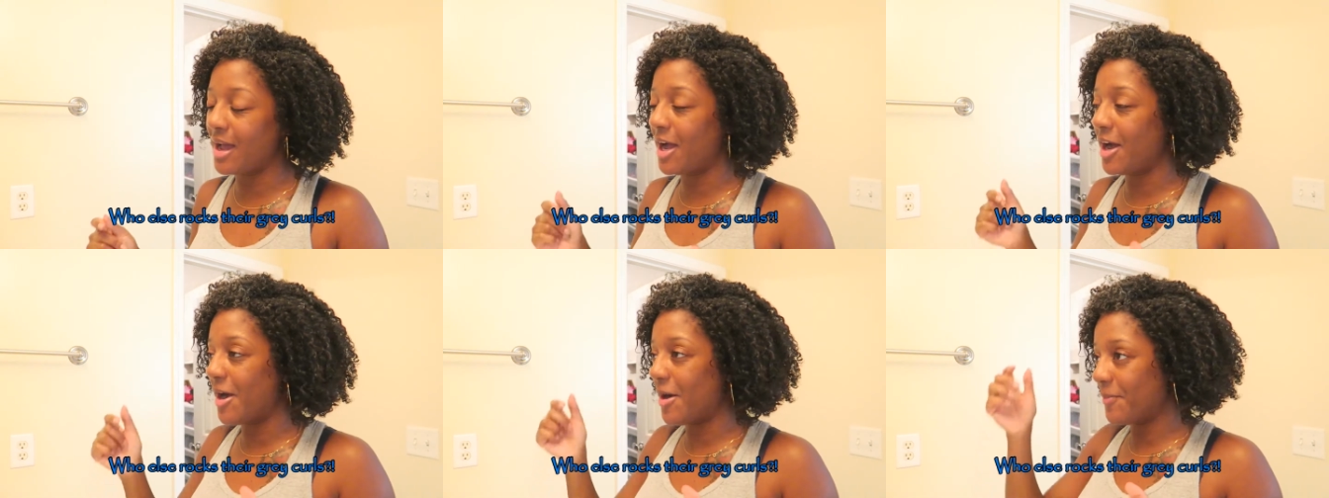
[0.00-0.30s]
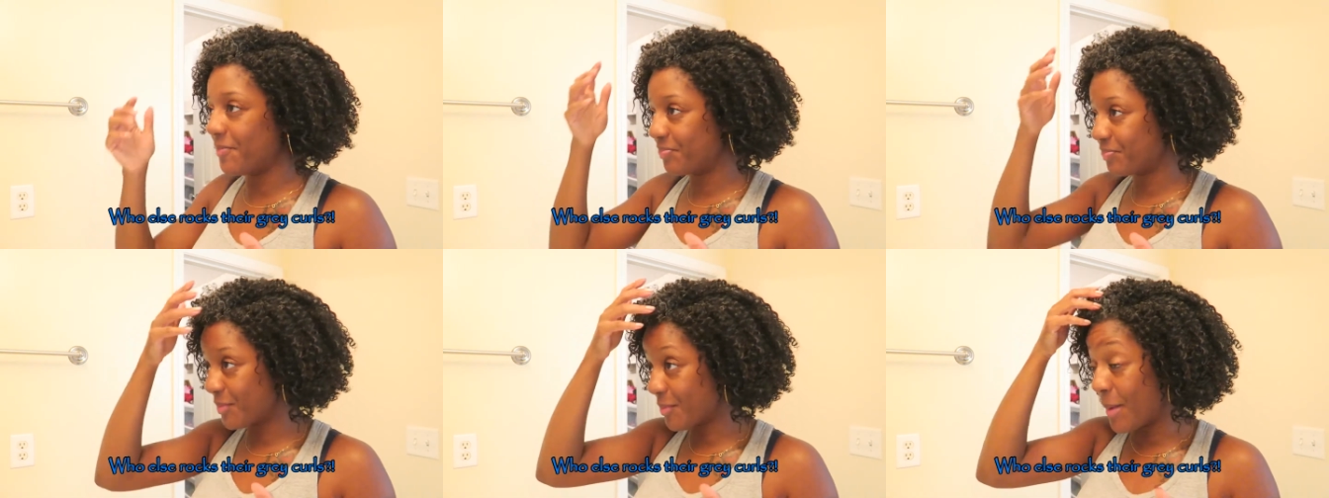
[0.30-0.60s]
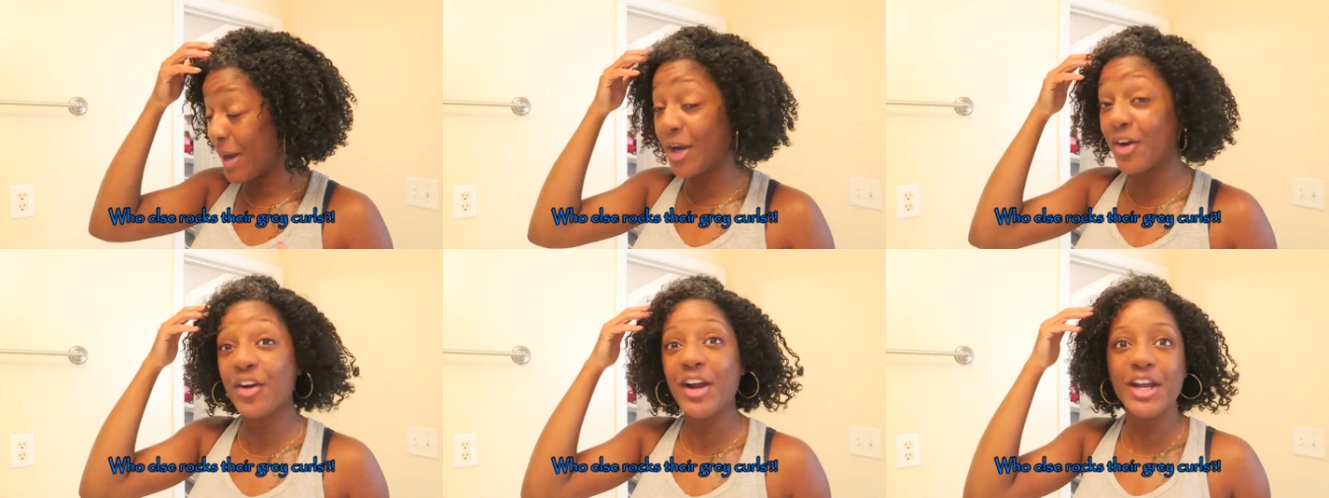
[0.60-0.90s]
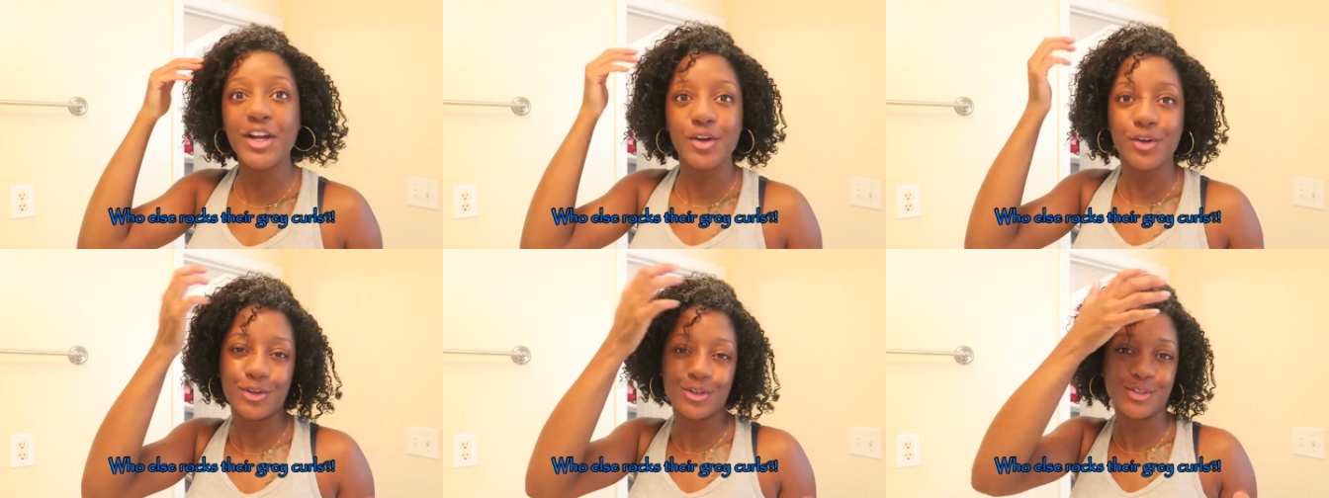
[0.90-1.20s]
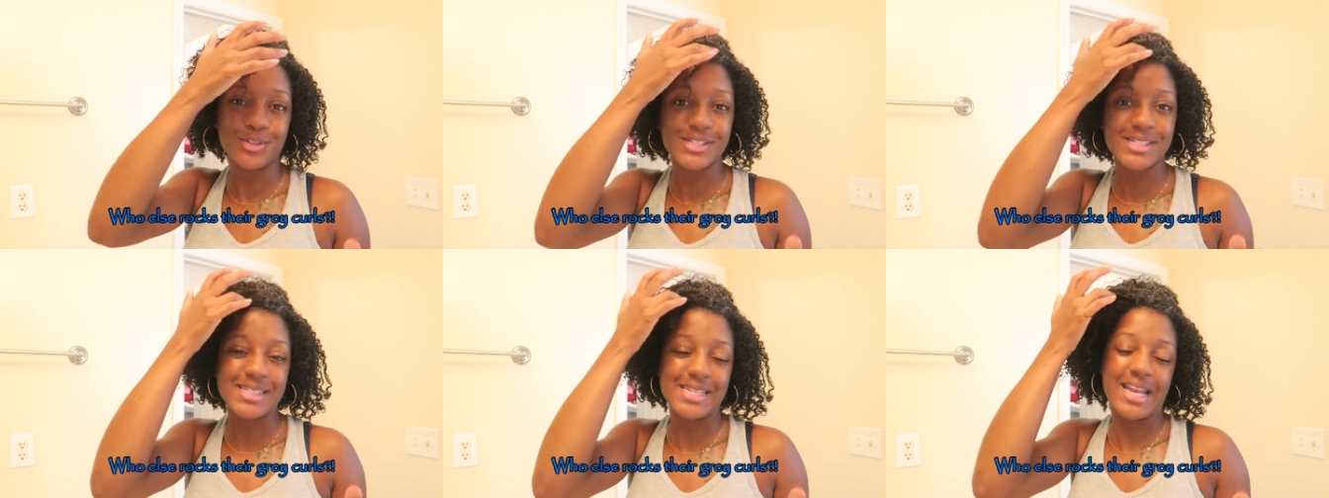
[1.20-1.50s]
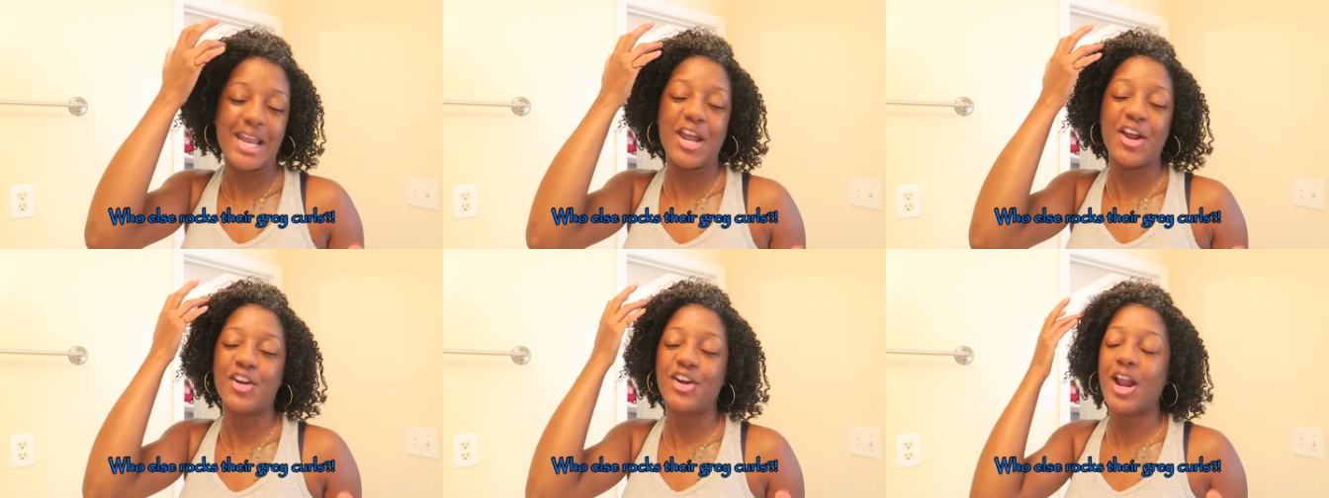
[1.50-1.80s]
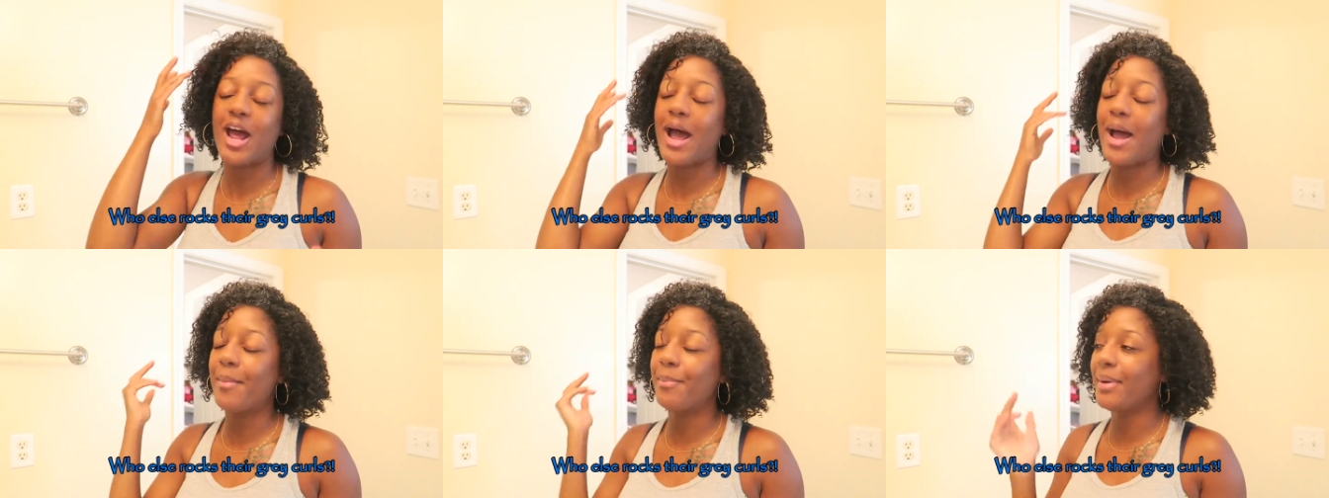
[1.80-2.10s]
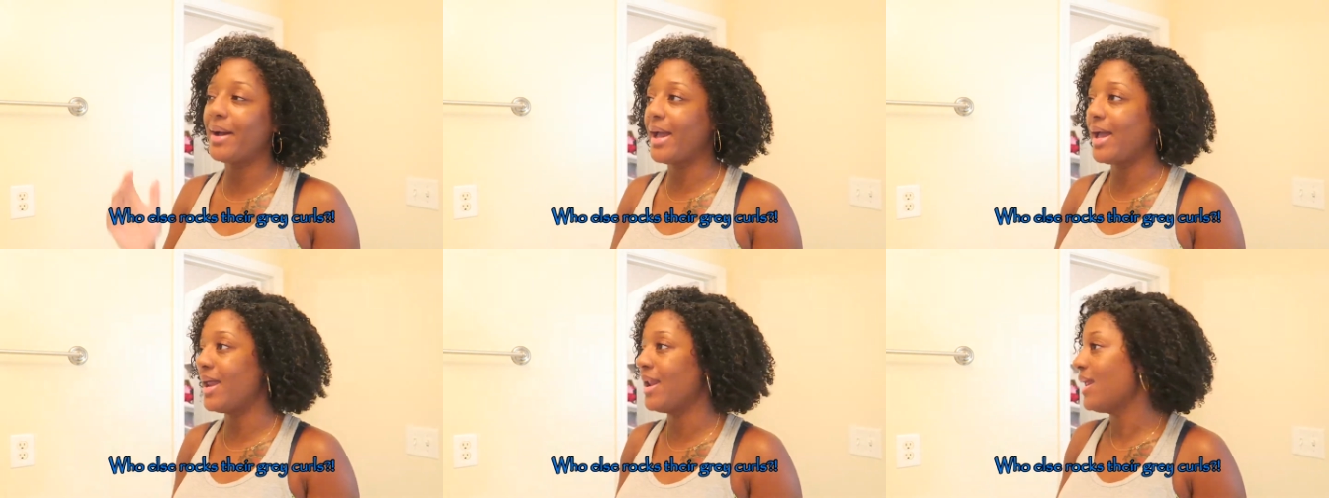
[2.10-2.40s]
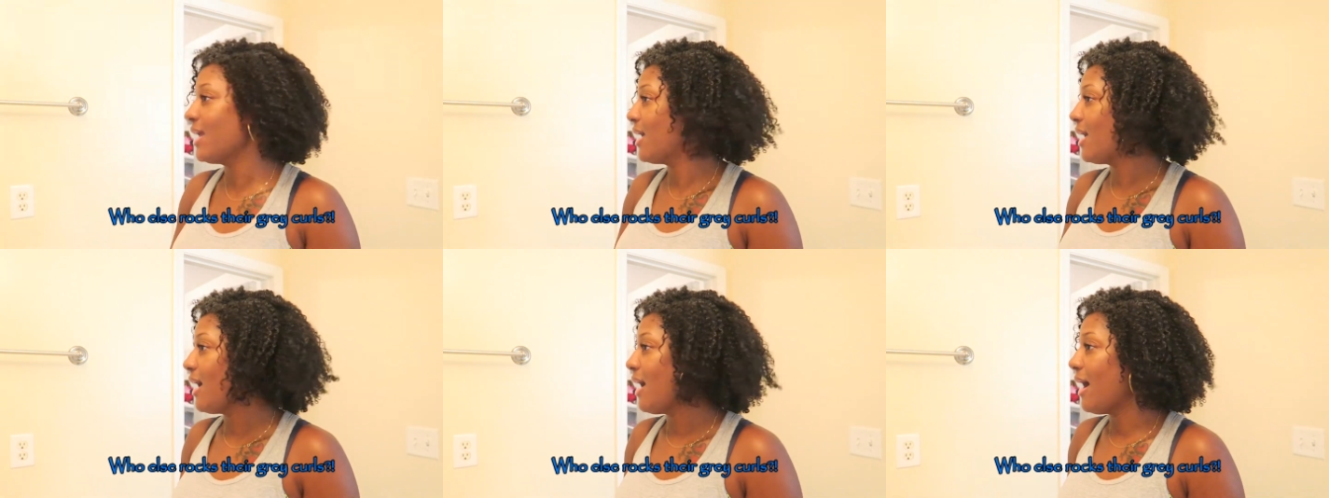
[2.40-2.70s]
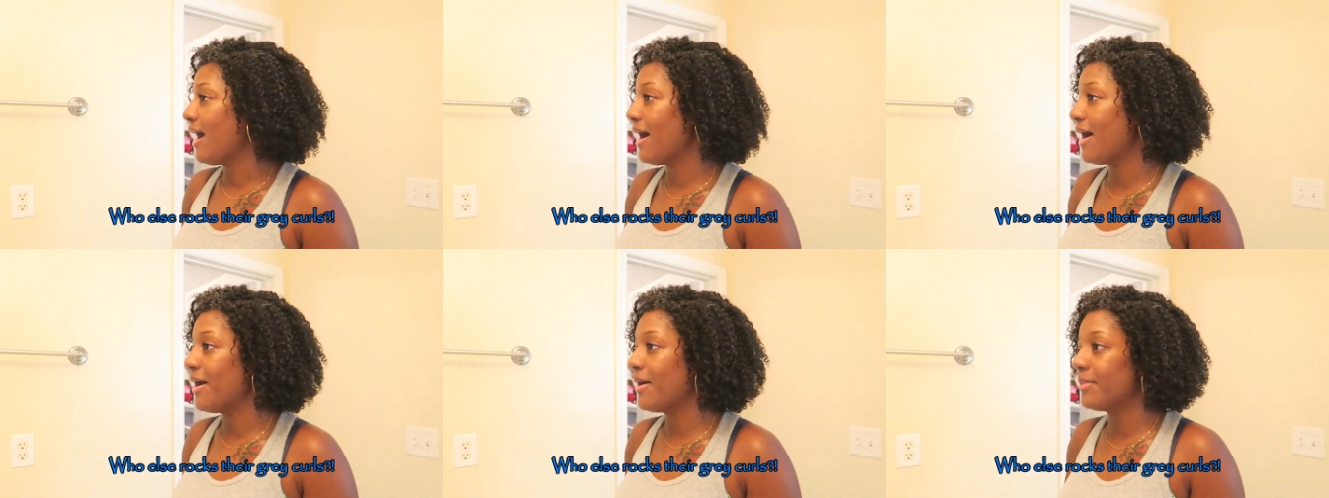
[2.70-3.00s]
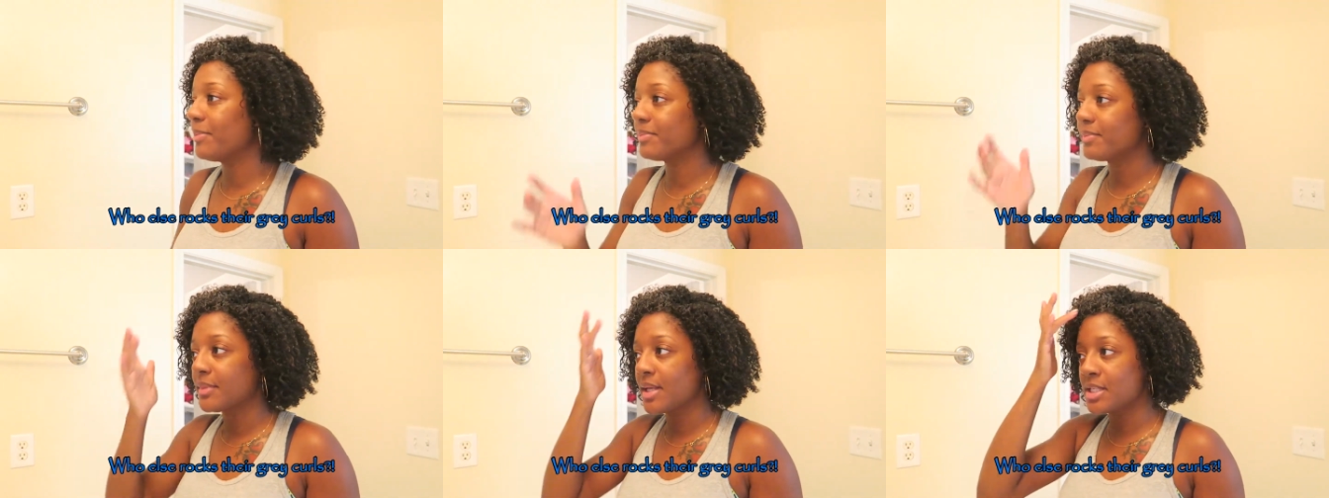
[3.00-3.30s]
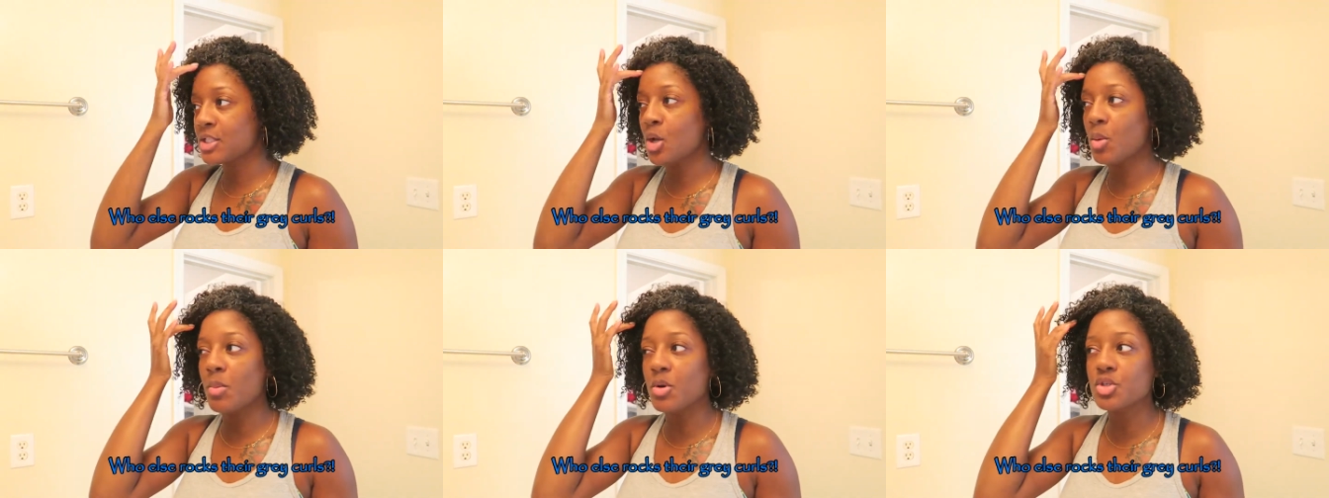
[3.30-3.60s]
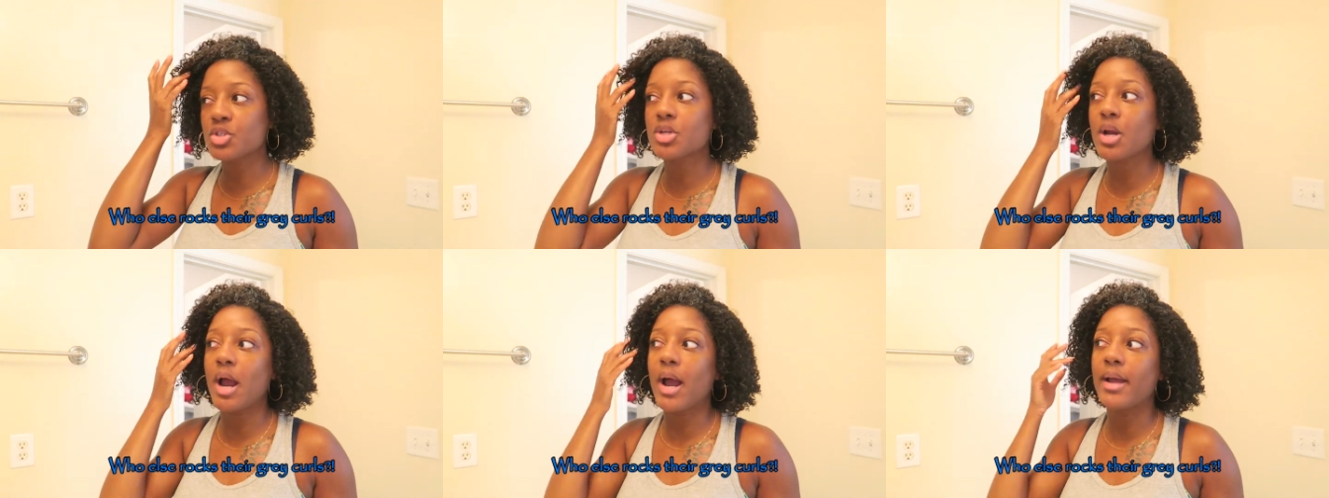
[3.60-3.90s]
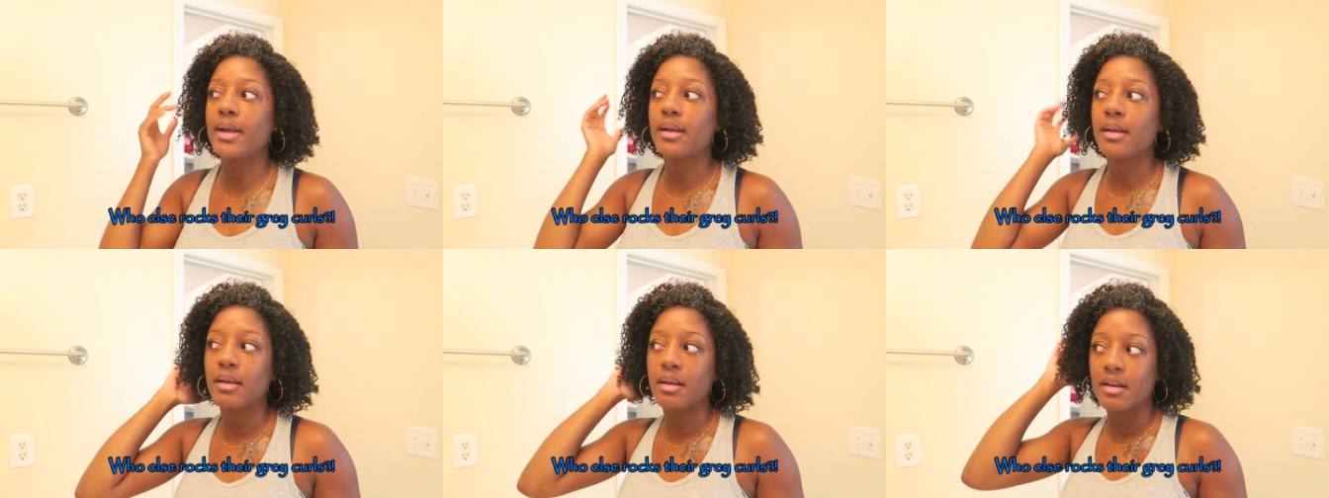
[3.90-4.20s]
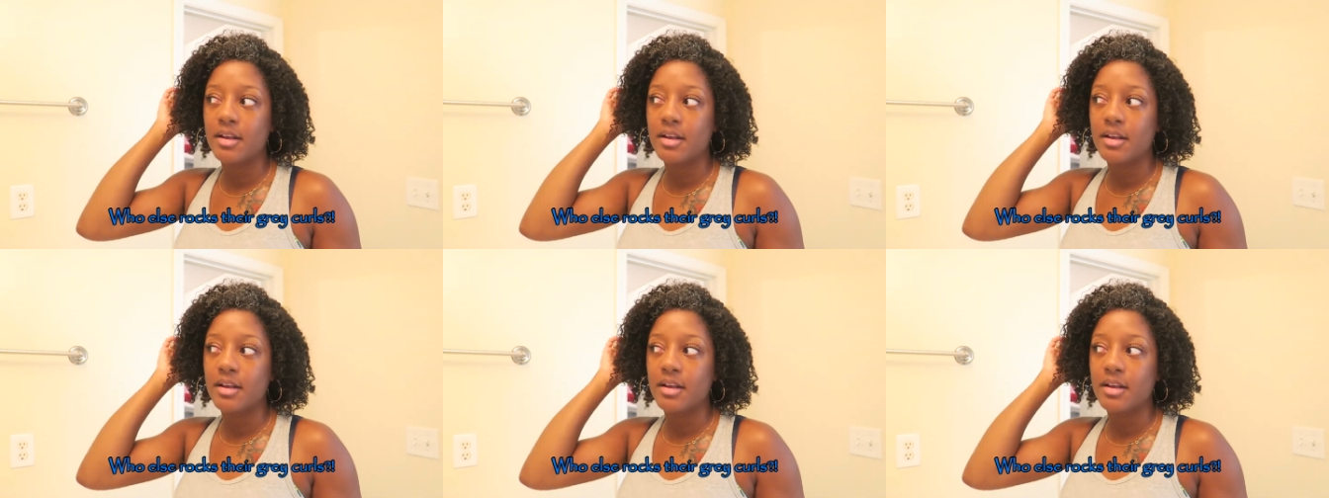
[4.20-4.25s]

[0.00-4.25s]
um, my gray curls today or not, but um, it's almost dry.